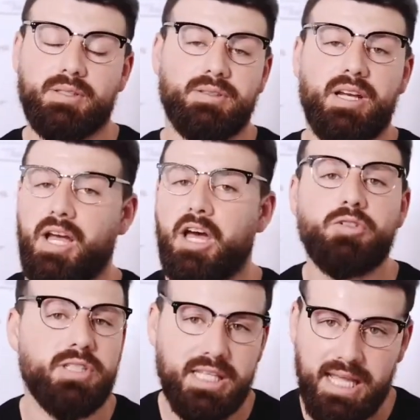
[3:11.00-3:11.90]

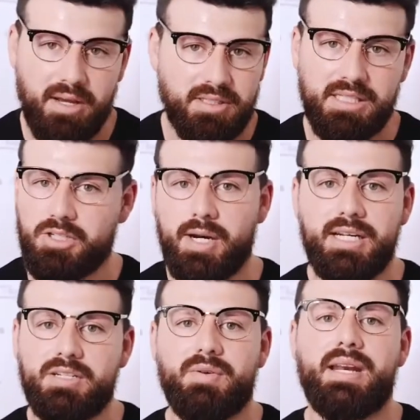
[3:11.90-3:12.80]
hundreds of thousands of
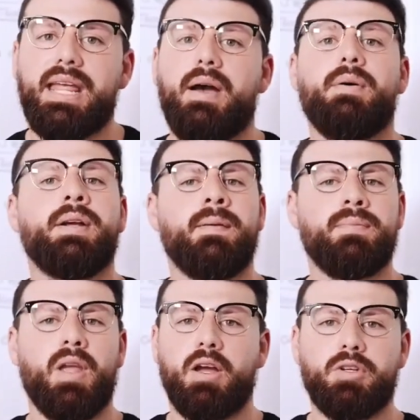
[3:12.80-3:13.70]
traders right now
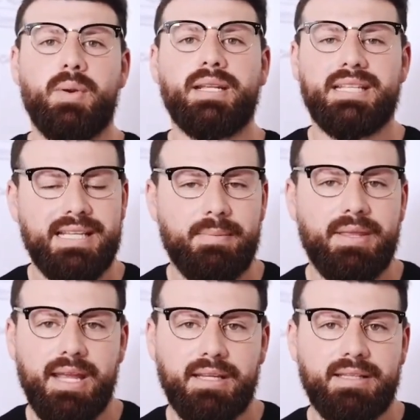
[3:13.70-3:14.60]
are doing the same
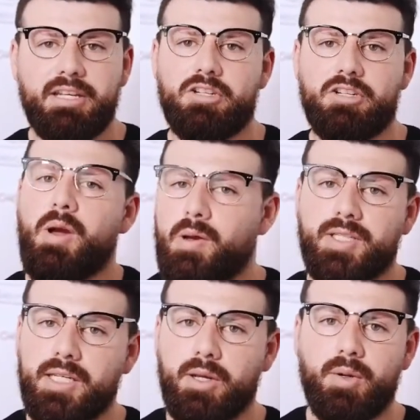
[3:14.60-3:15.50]
thing. They're just not
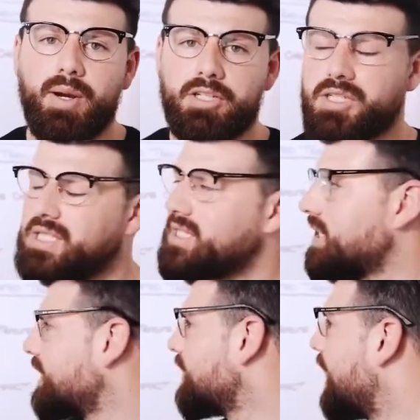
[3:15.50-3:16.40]
asking good questions
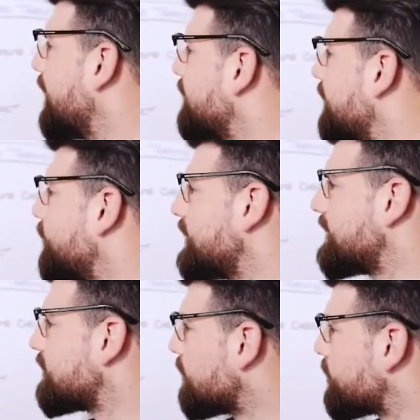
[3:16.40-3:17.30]
and they're wasting
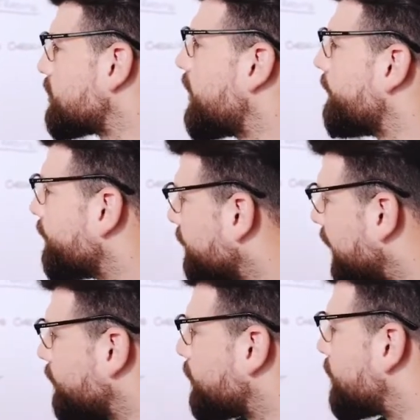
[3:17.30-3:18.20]
so much time.
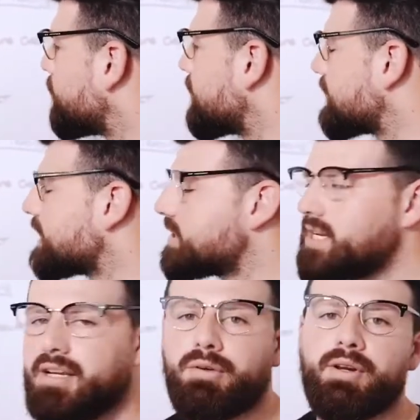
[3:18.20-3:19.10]
Have good processes,
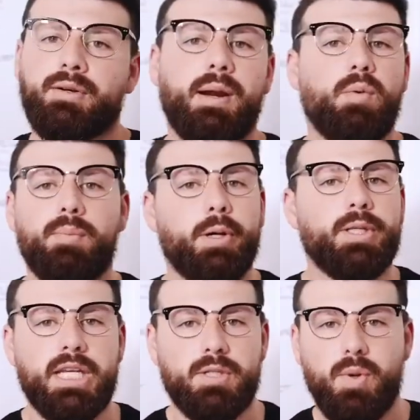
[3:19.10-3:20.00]
figure out what
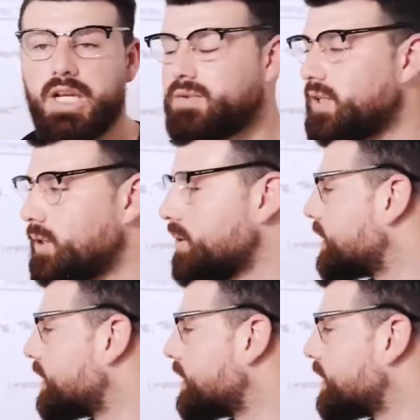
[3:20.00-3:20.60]
process works for you.